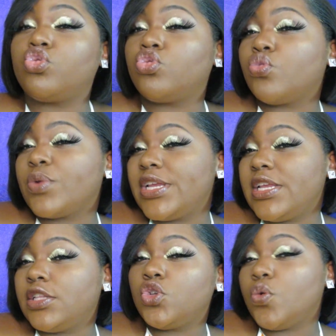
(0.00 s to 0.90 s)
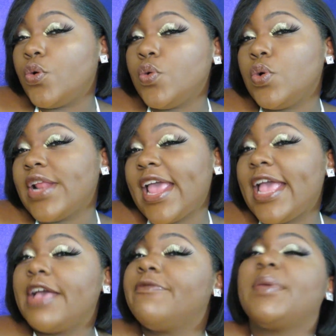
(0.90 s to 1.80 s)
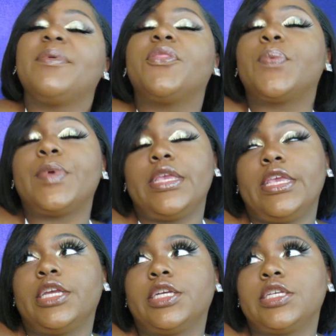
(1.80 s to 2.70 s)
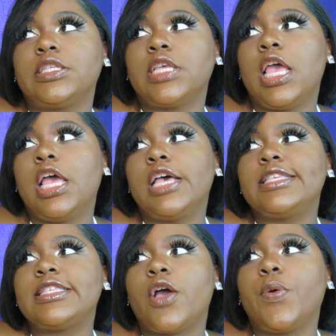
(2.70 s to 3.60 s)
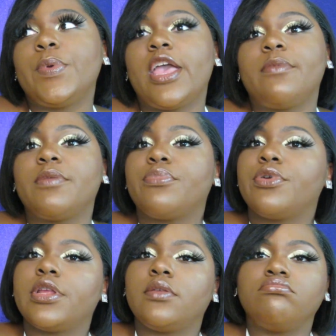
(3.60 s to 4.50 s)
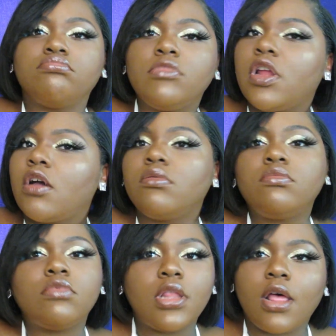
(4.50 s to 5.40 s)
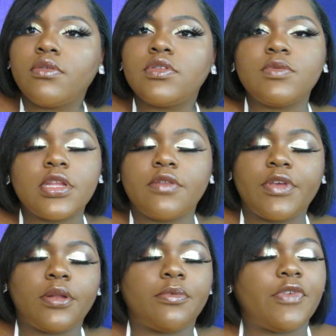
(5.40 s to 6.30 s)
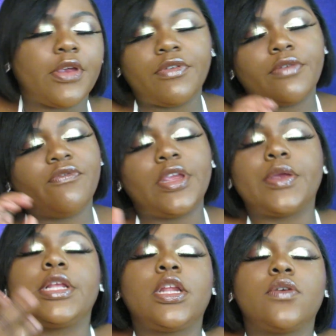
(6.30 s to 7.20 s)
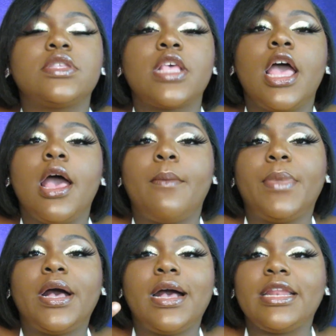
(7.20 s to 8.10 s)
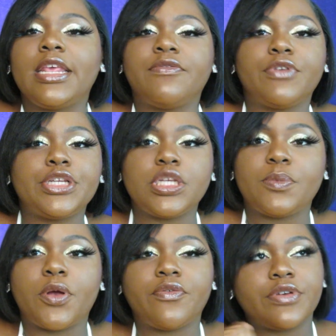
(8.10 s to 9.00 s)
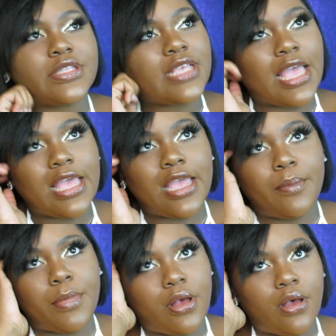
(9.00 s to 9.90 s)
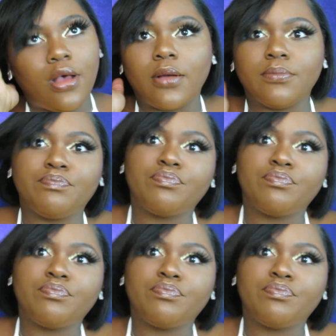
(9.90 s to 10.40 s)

2.5, maybe 3 years. So we had been pretty, close. We had developed a very close bond and friendship over time.